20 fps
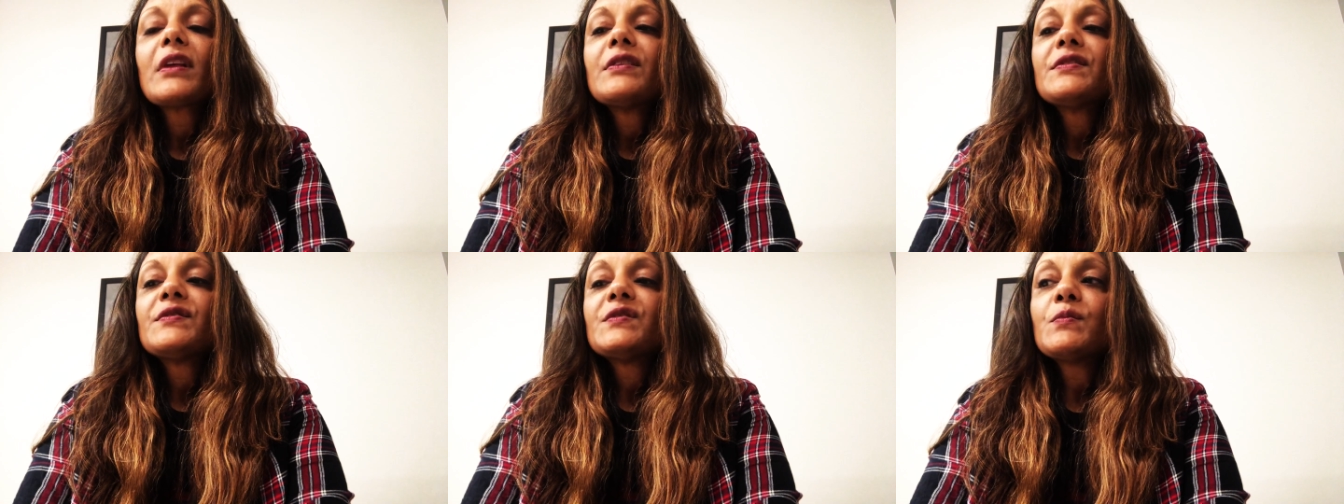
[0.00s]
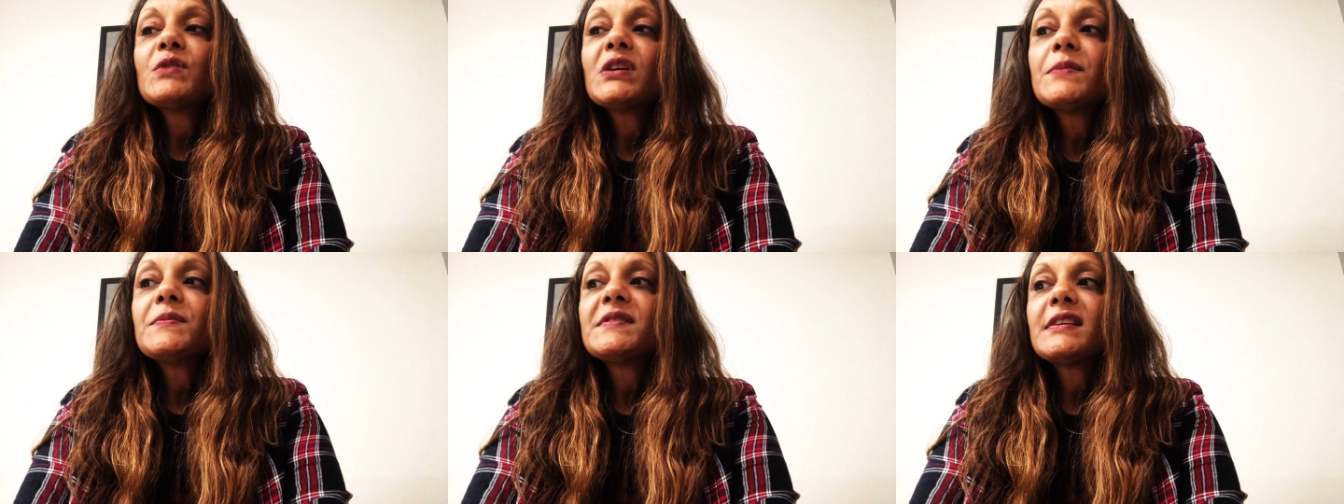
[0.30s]

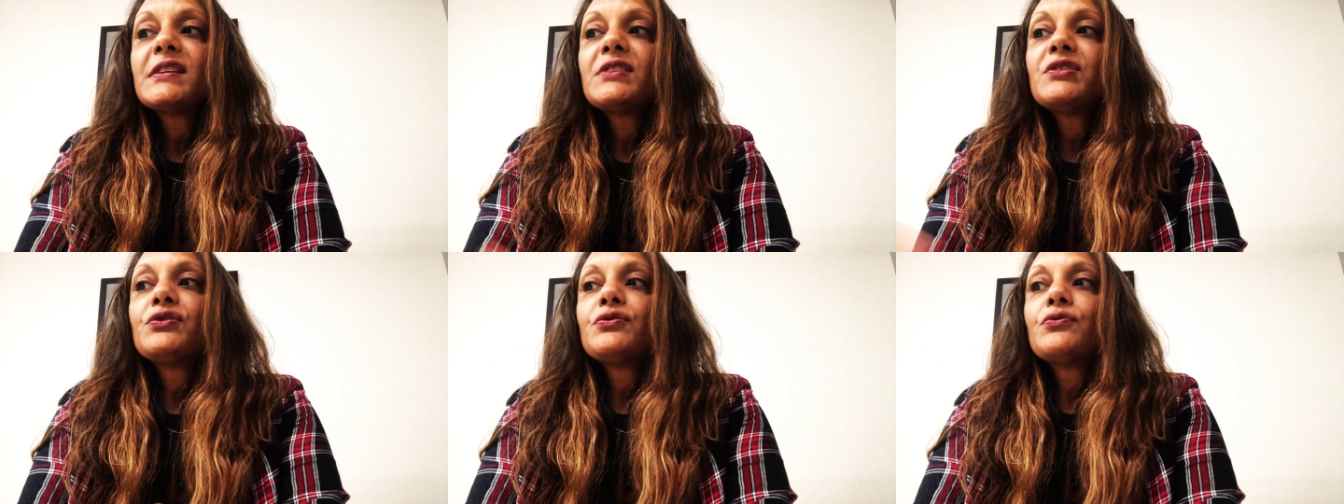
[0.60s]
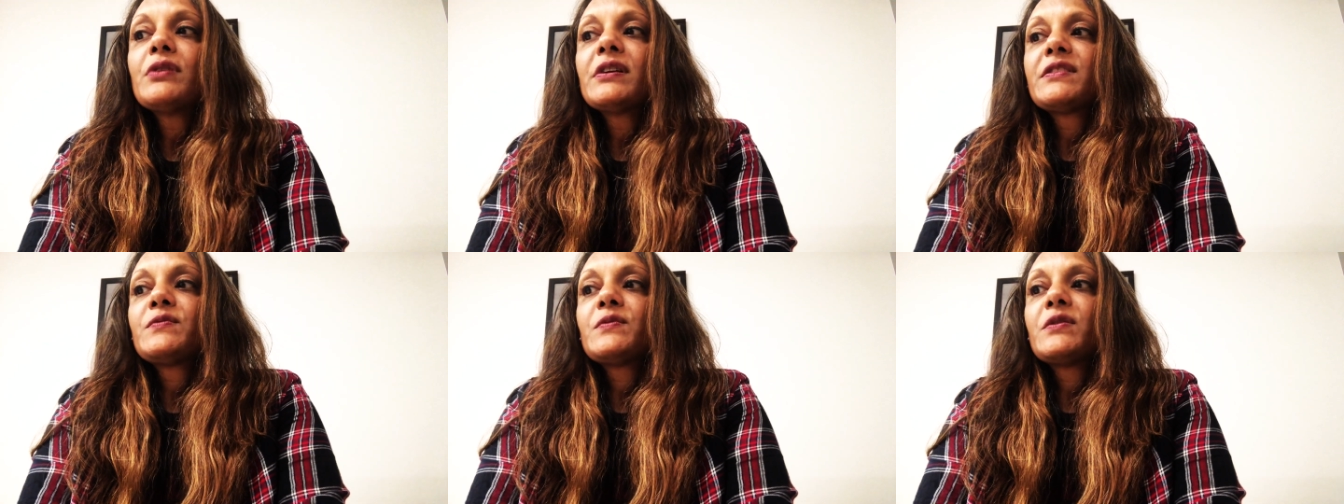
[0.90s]
Sometimes they do
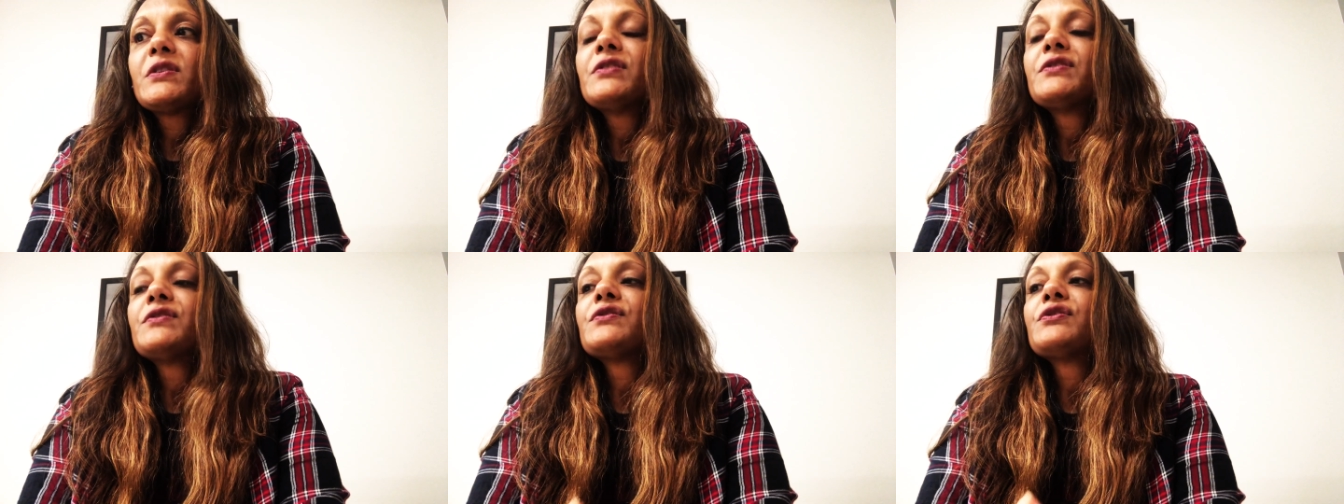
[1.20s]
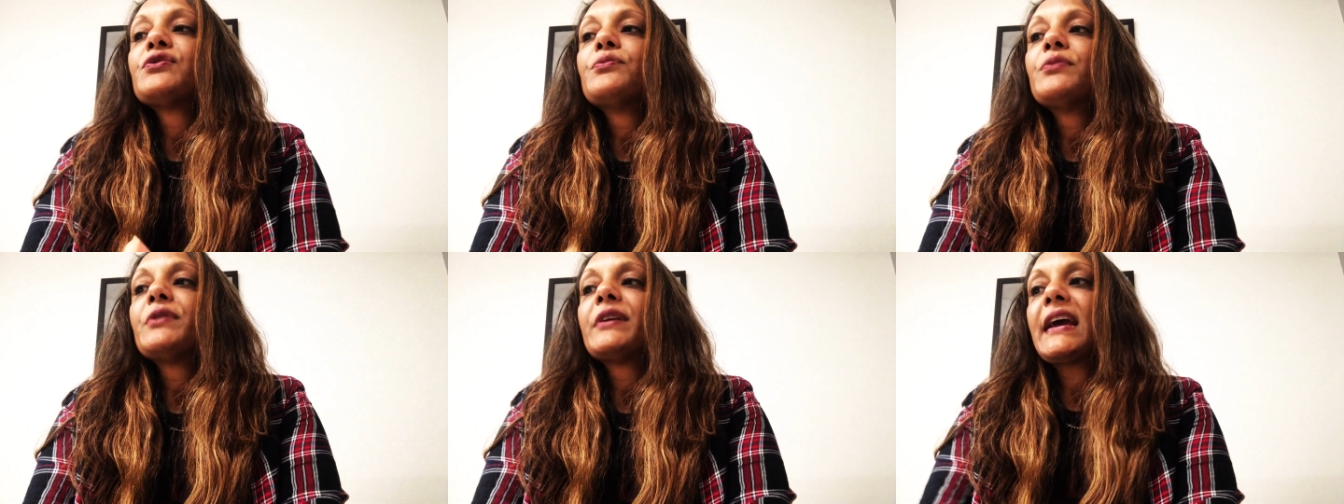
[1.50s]
experience
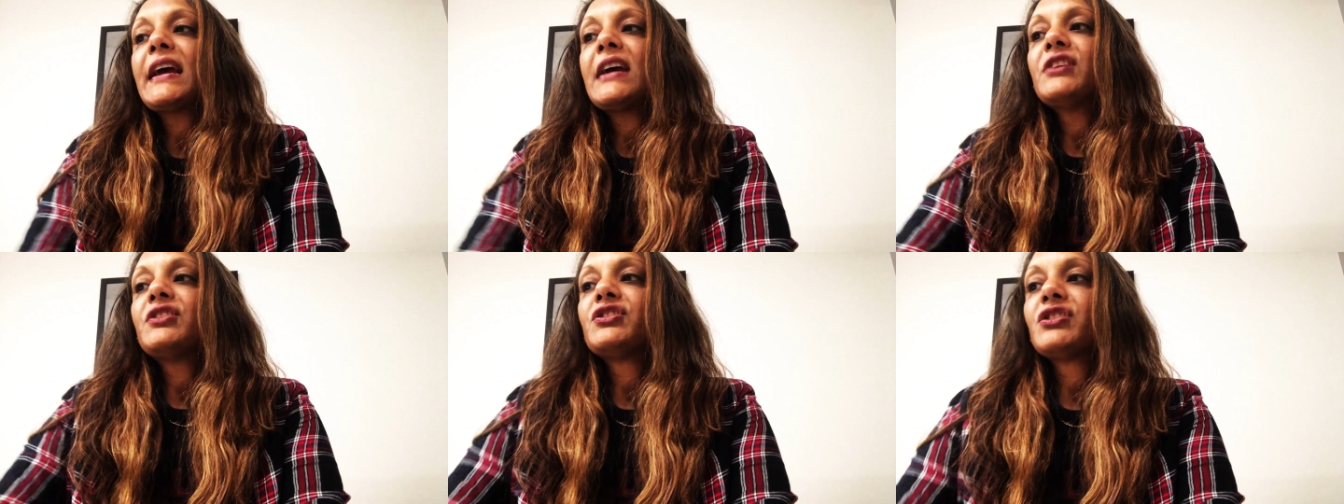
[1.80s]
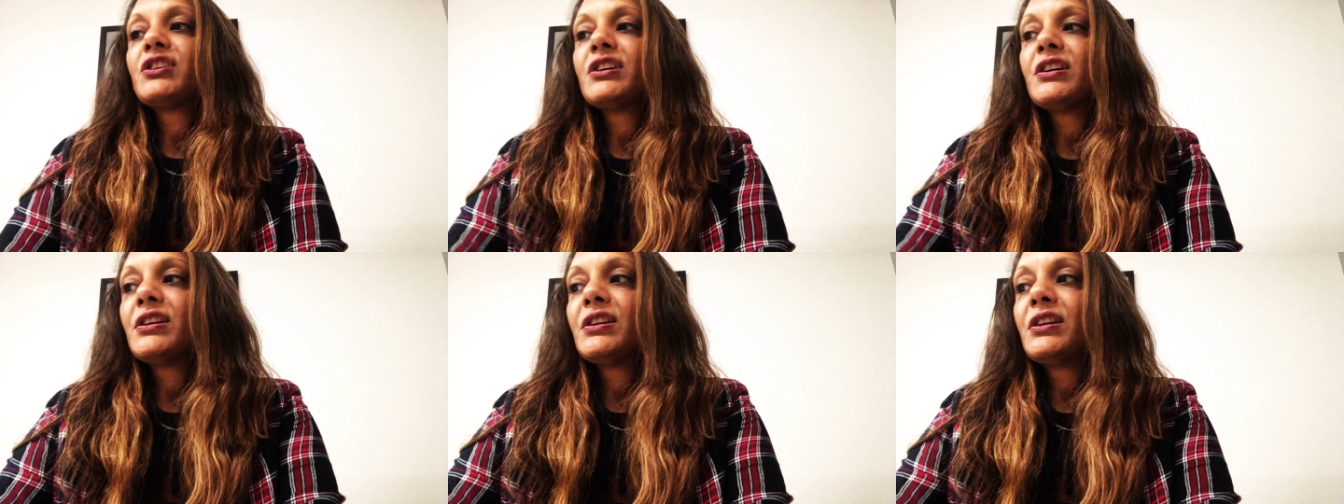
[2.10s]

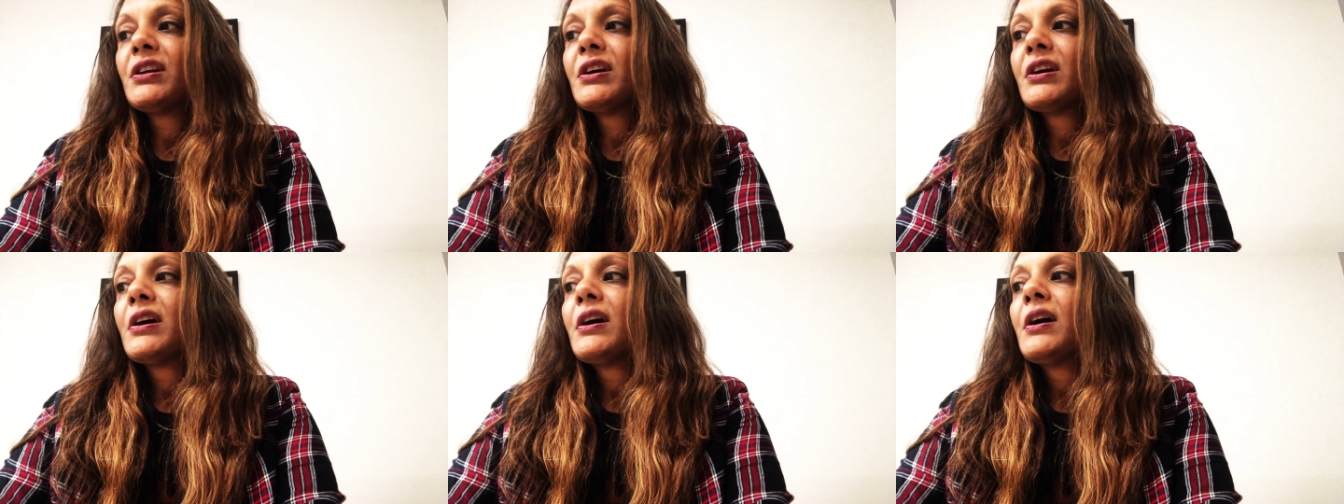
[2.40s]
lubrication